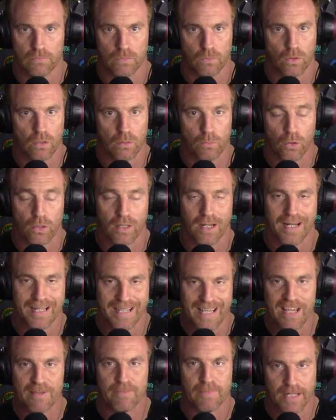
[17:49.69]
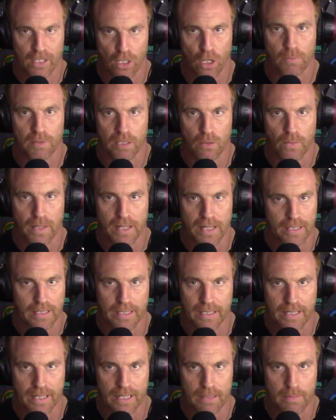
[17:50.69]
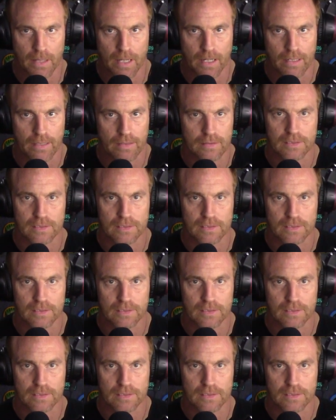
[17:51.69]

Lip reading: What a book. I gave my copy away and I didn't get it back.